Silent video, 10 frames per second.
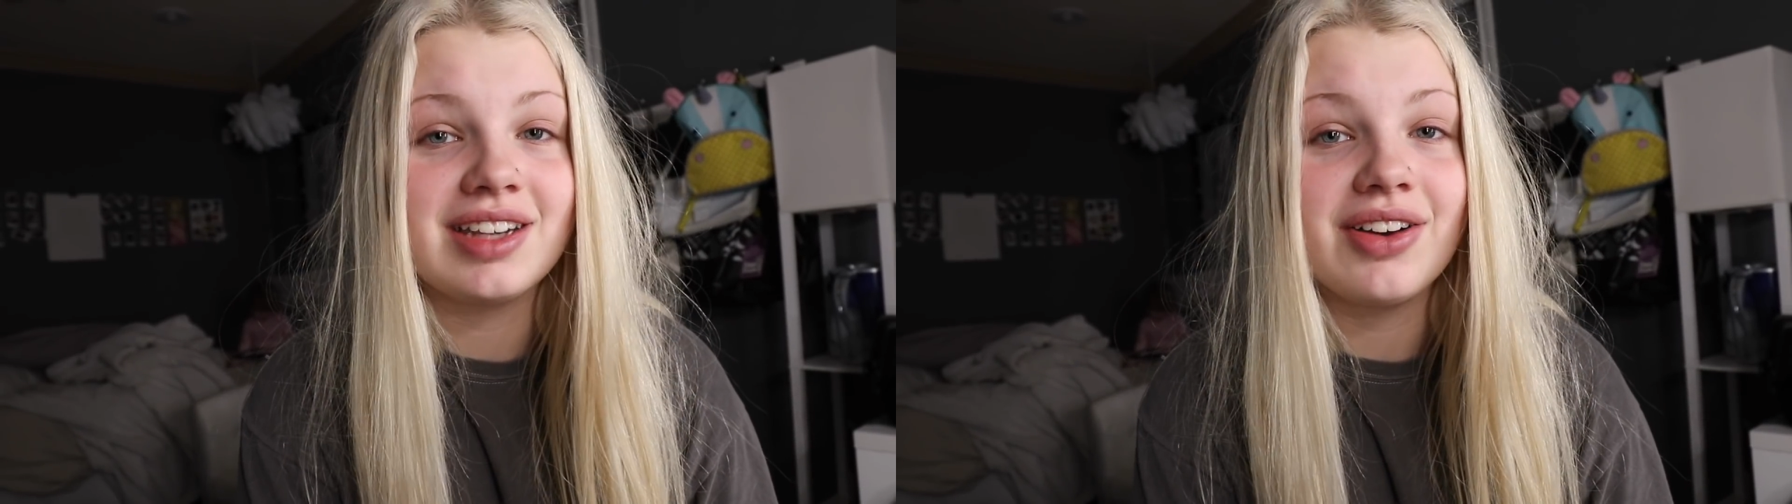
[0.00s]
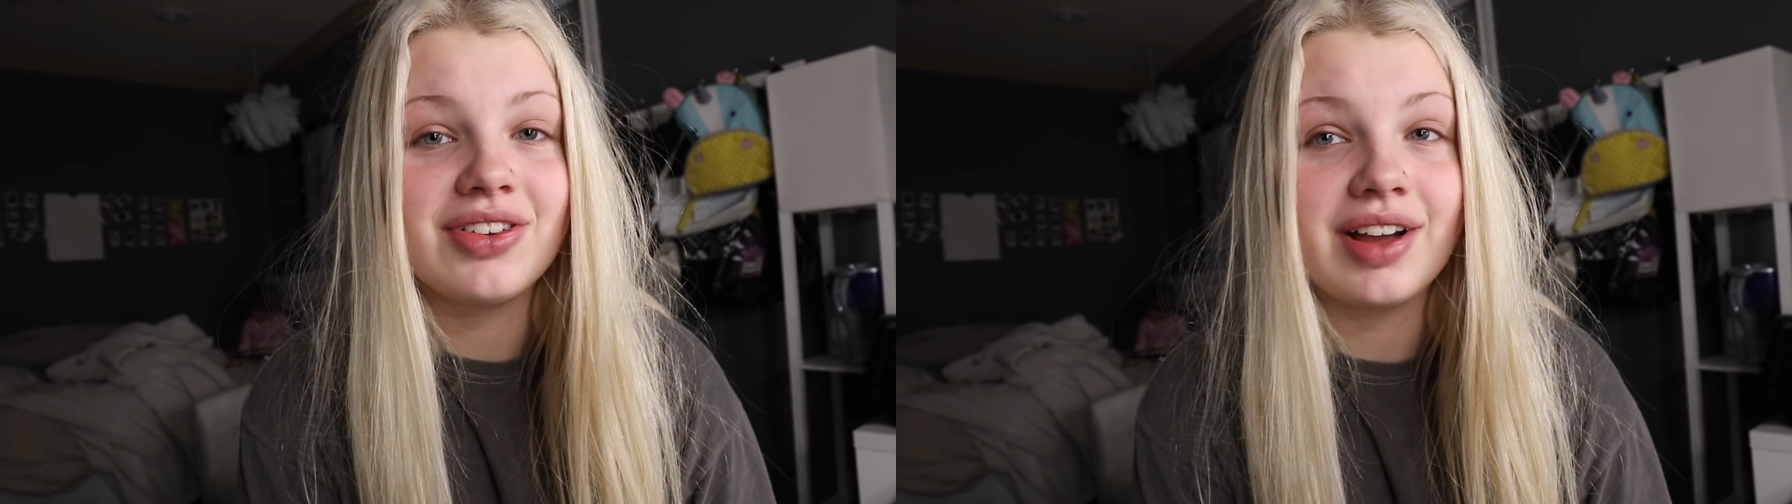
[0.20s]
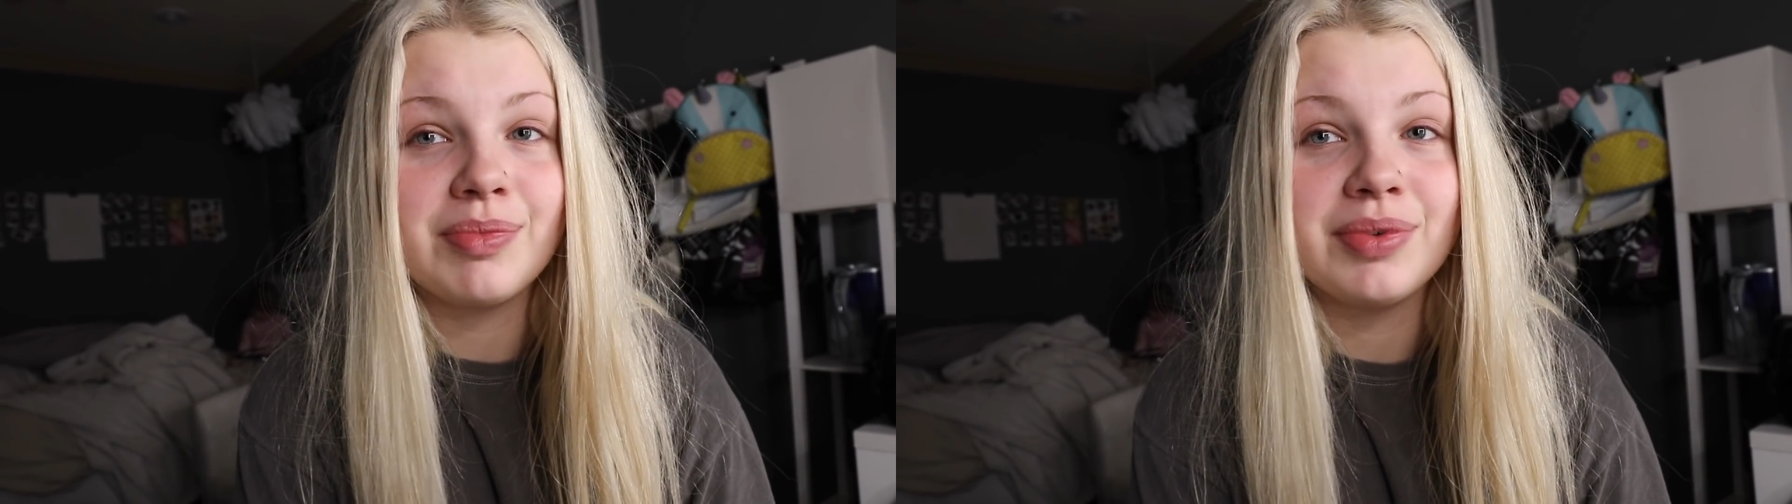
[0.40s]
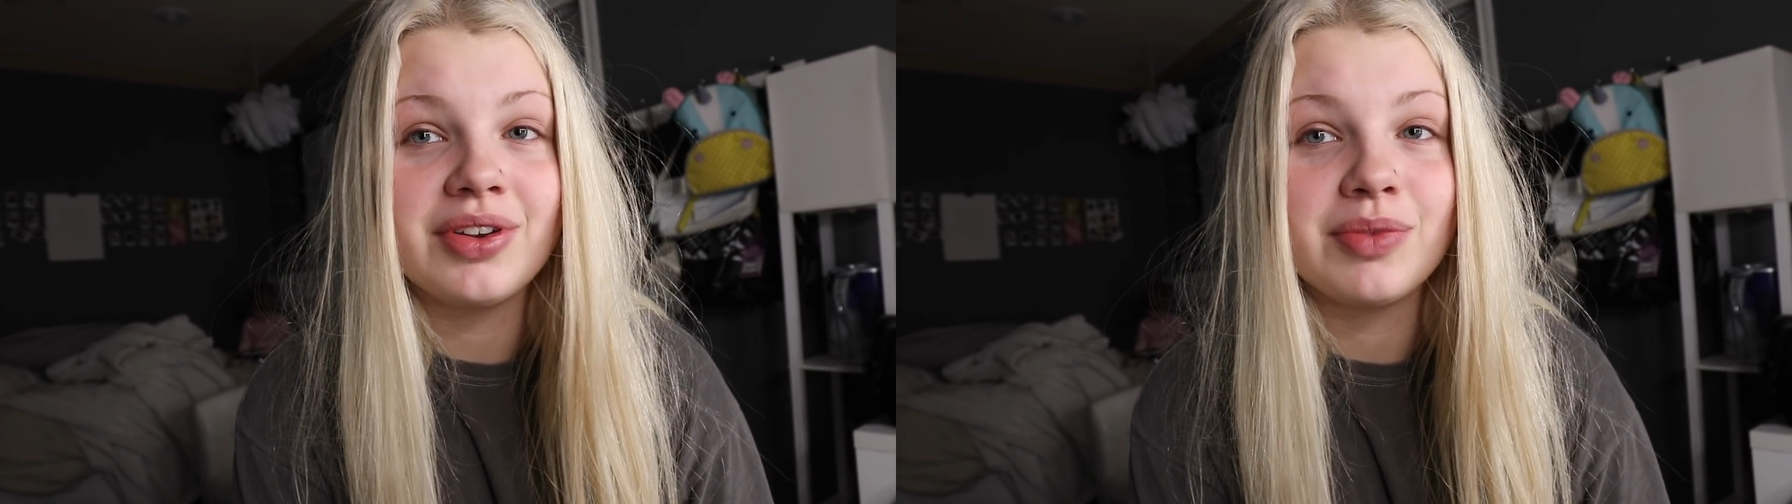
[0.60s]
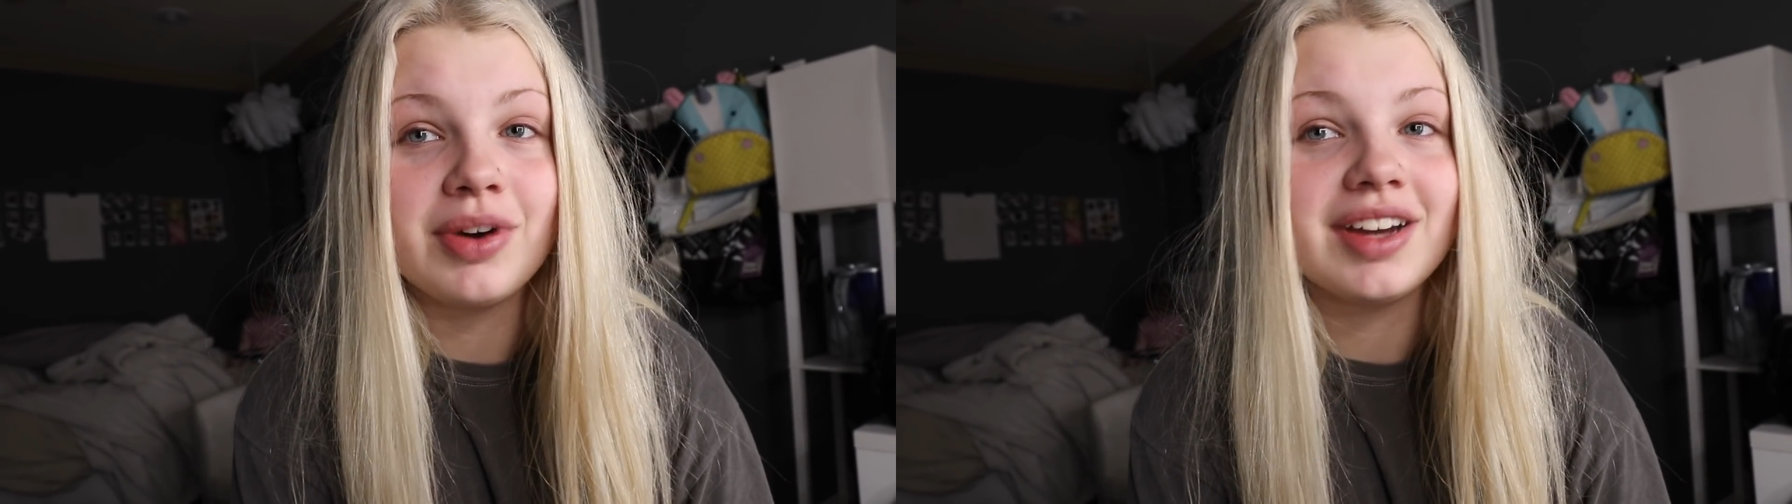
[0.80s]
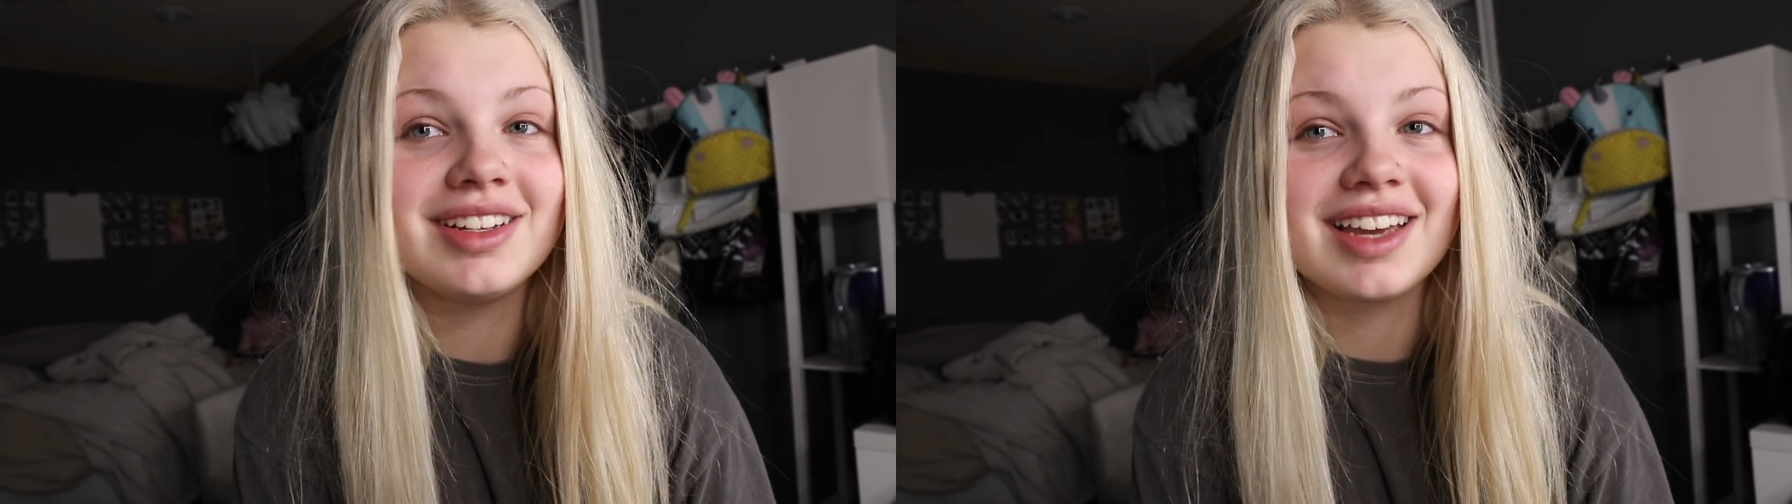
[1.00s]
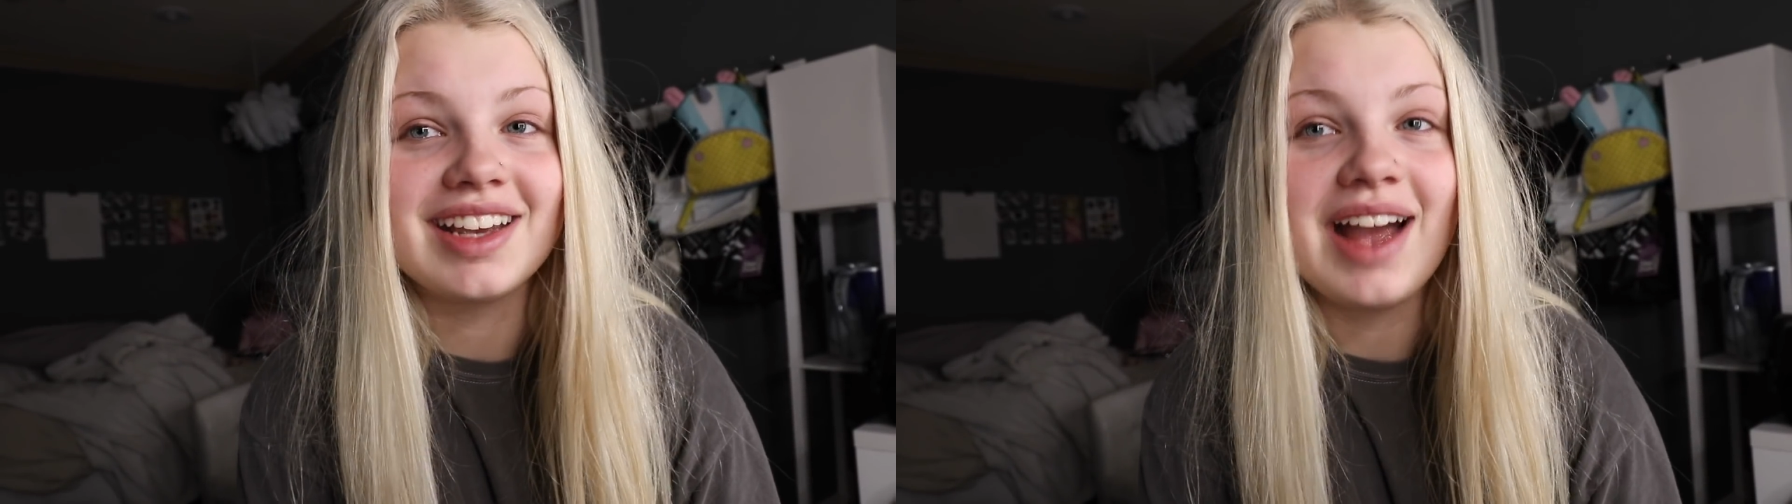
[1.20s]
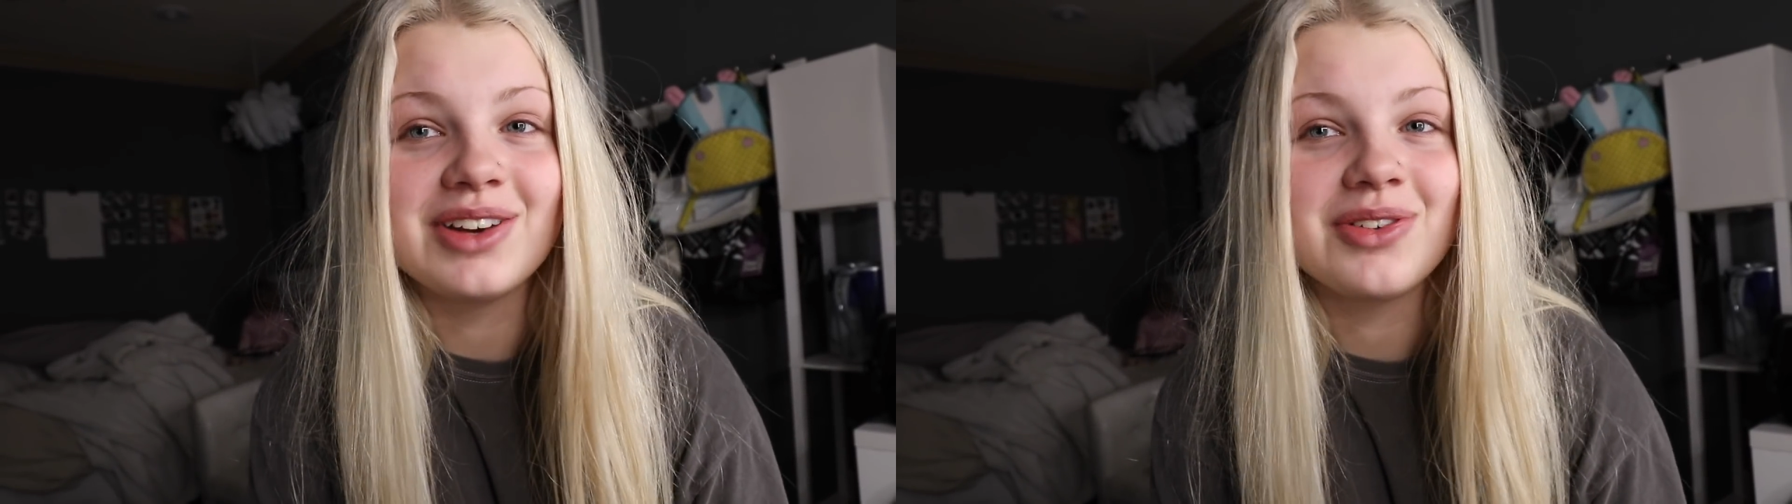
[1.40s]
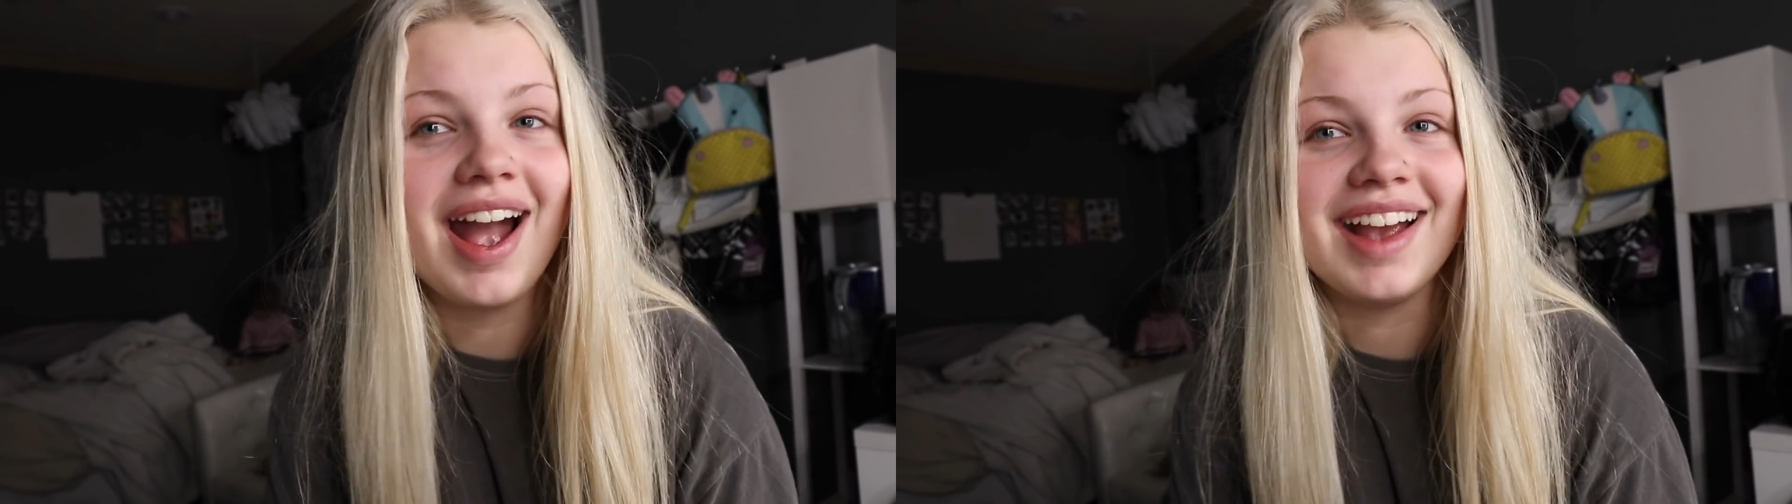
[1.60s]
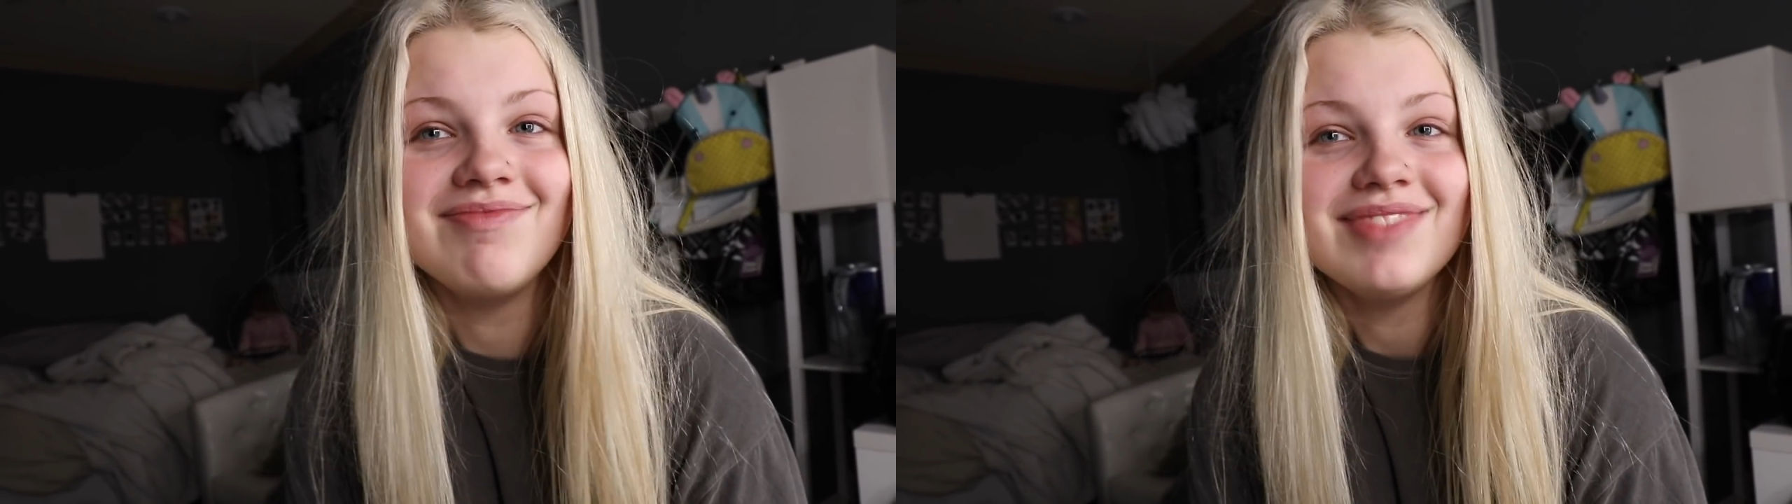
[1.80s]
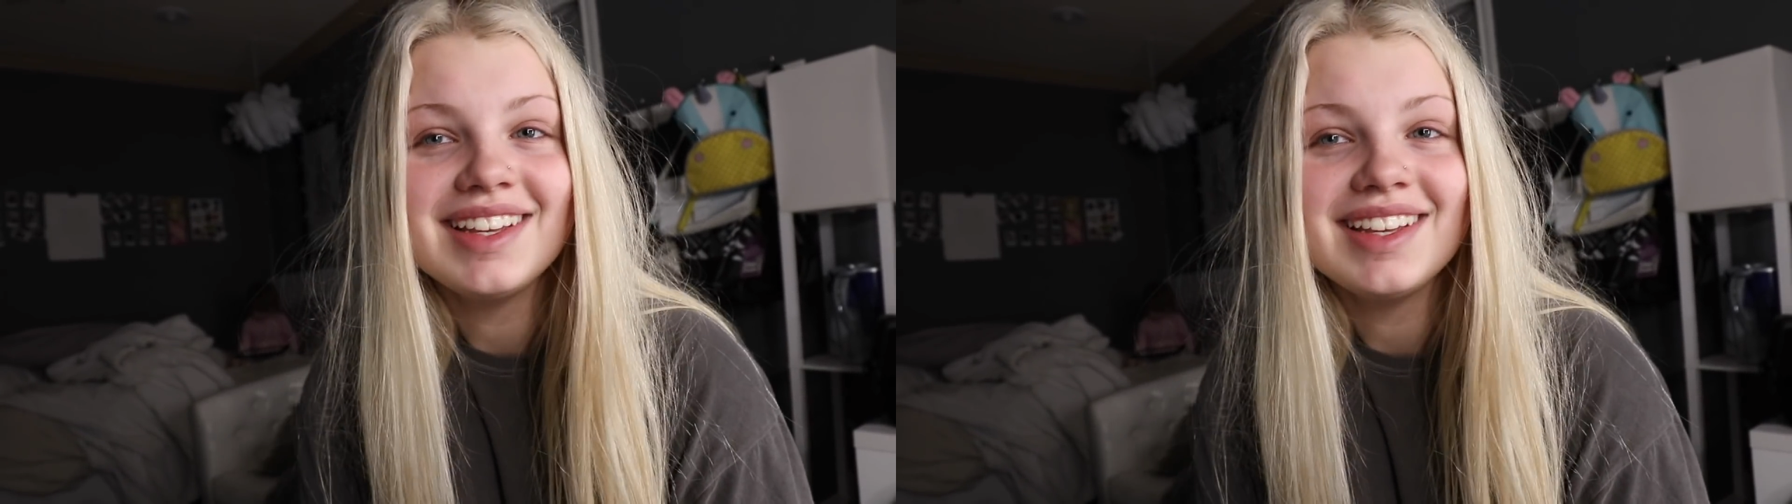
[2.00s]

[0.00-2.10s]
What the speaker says: now I look like a little boy, and he's like, yeah, you're right.